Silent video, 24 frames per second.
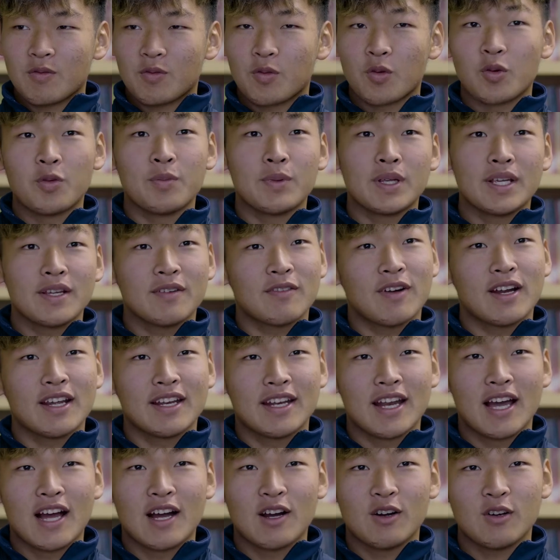For me right
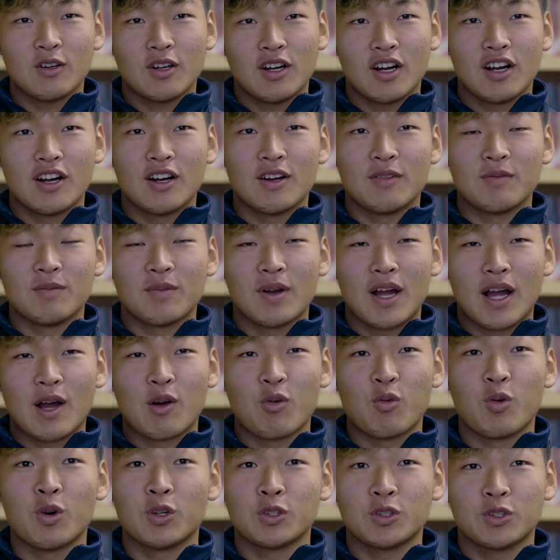now, um, I
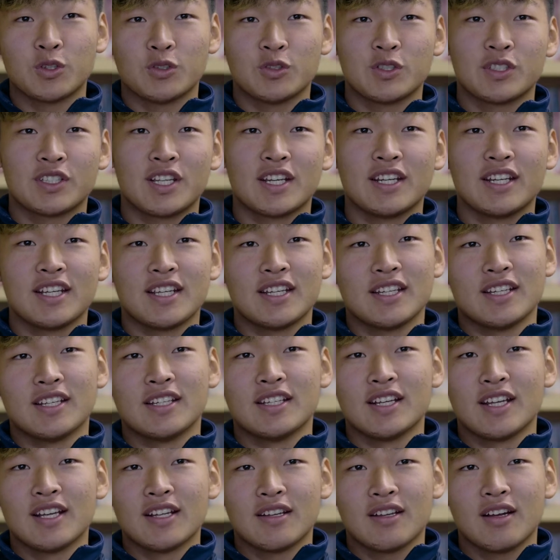want to study in
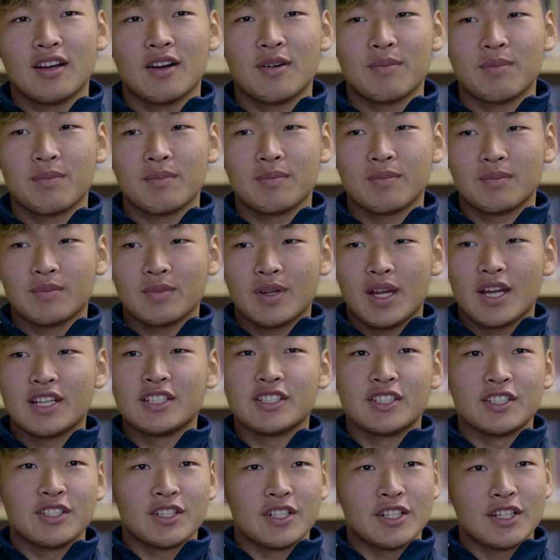um,
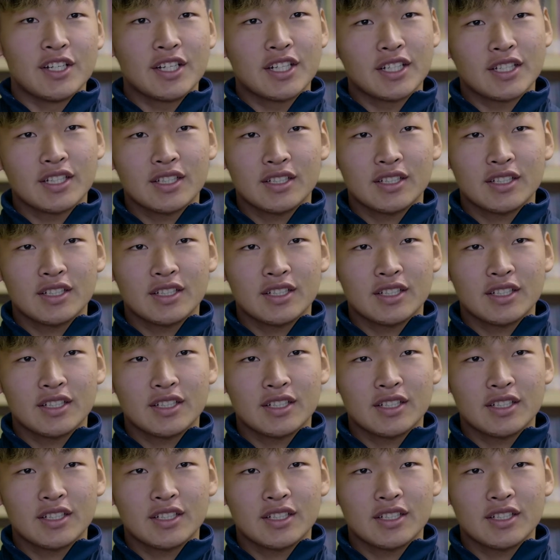engineering.